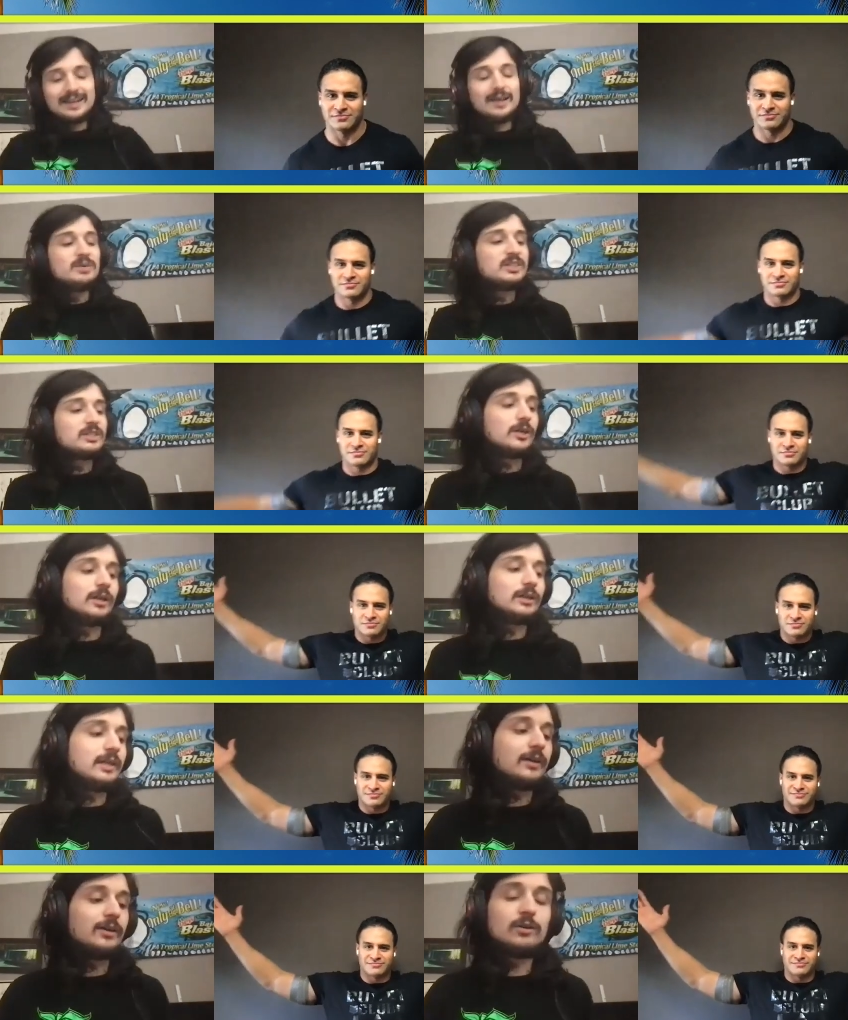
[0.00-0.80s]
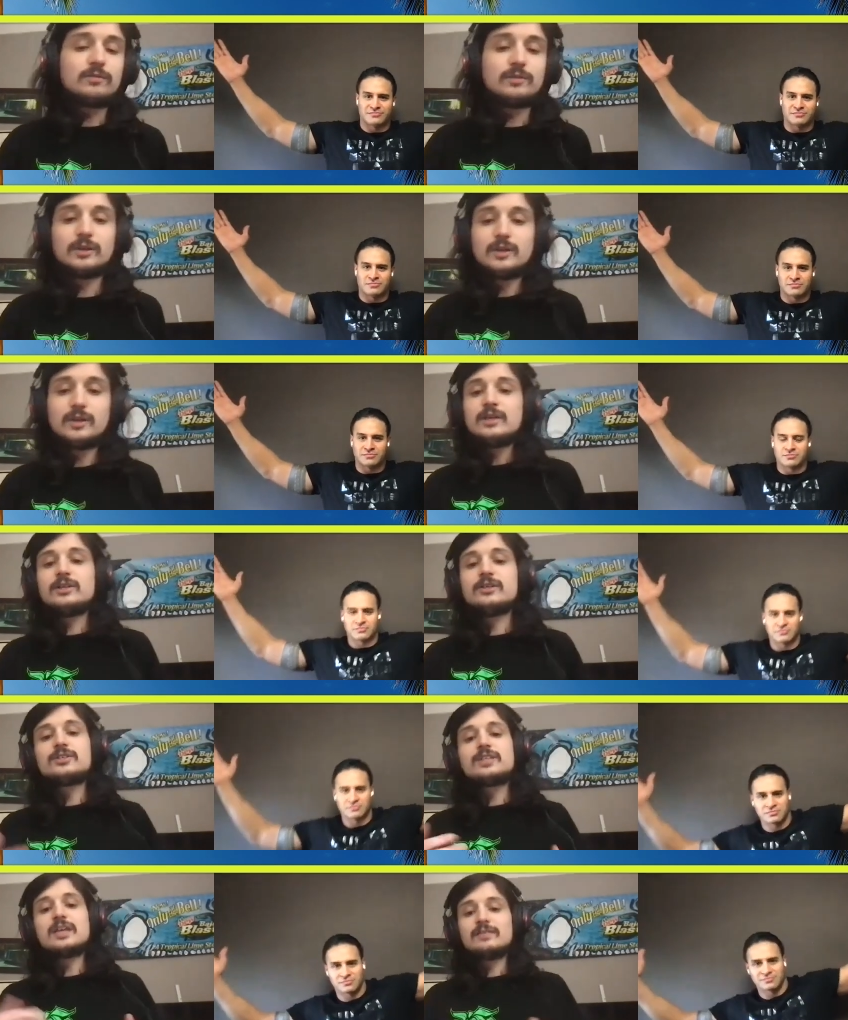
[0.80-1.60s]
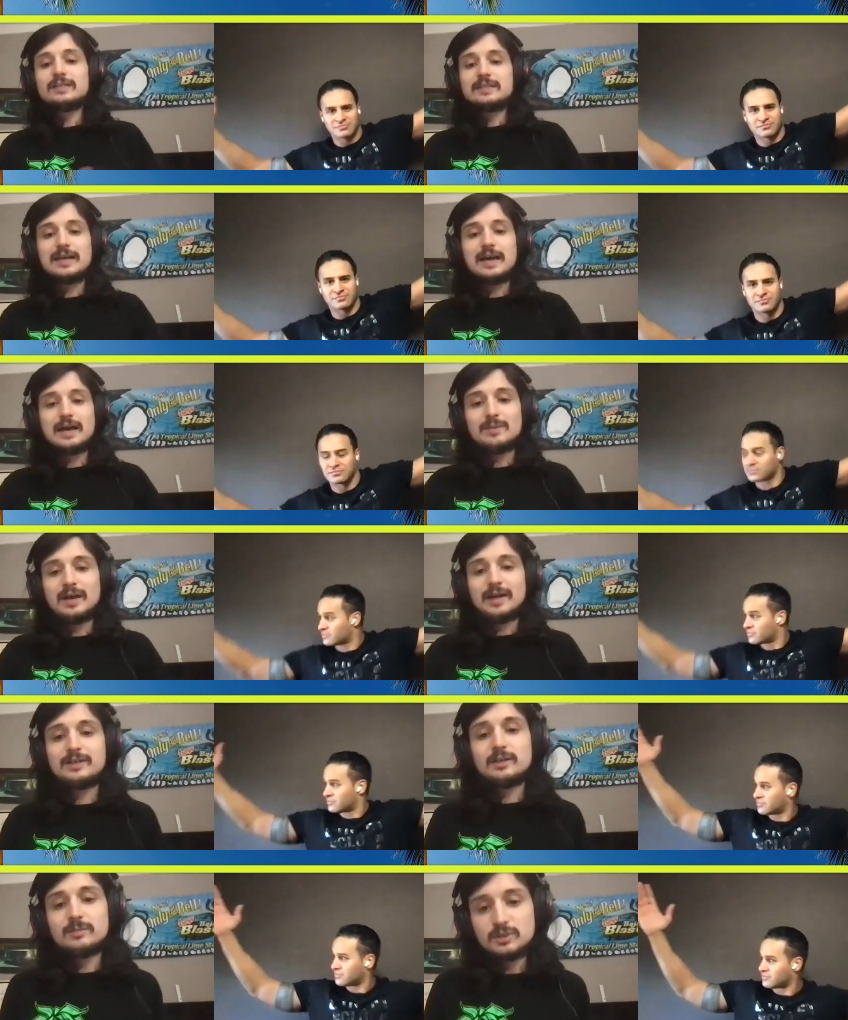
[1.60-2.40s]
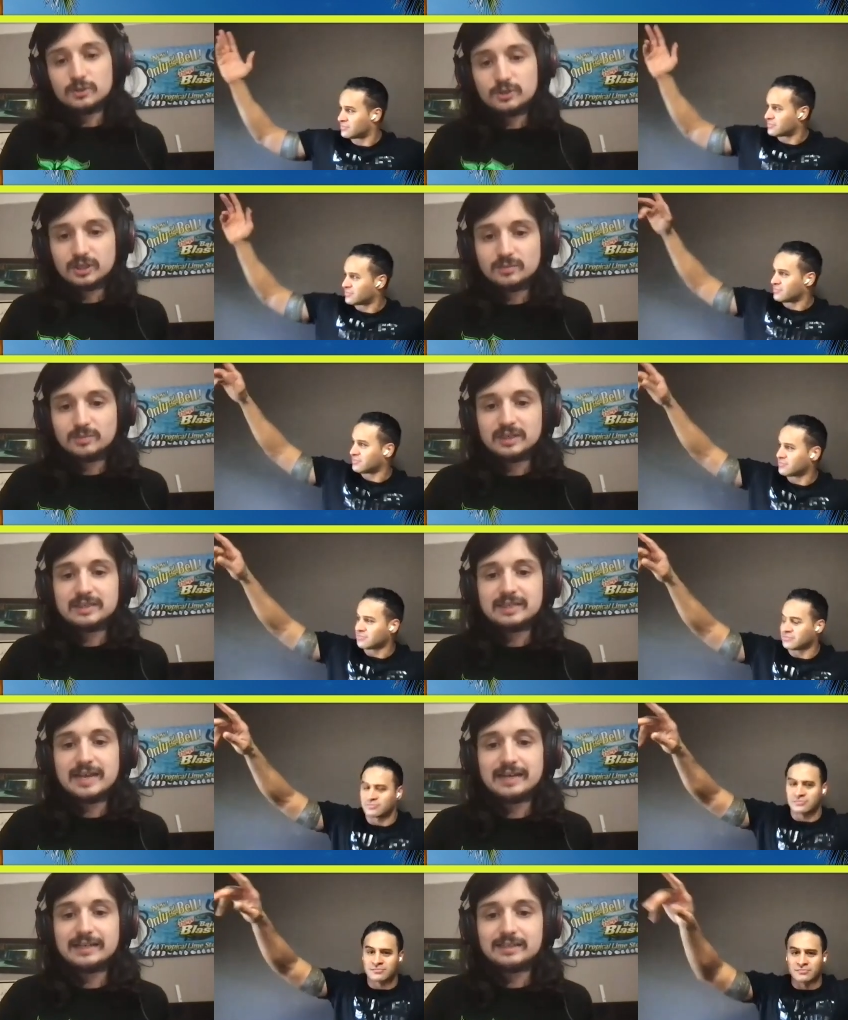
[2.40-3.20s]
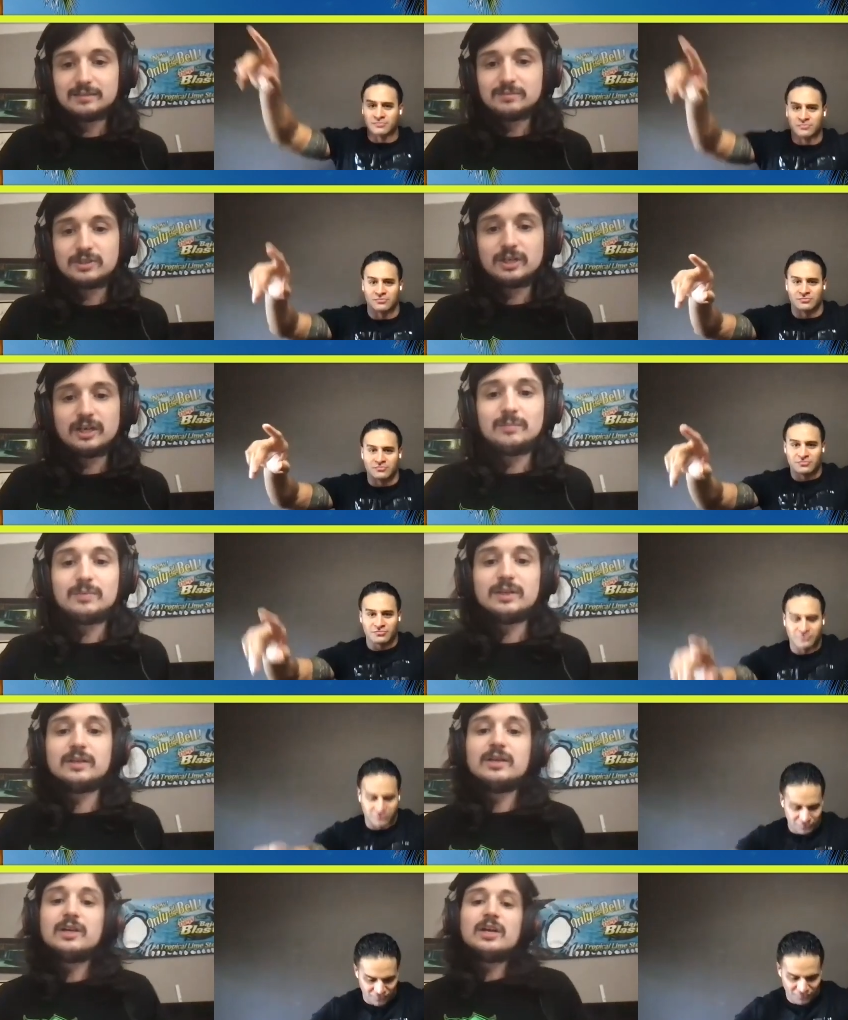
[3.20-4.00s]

Speaker 1: Let me start that over. You're seven time IWGP Tag Team Champion.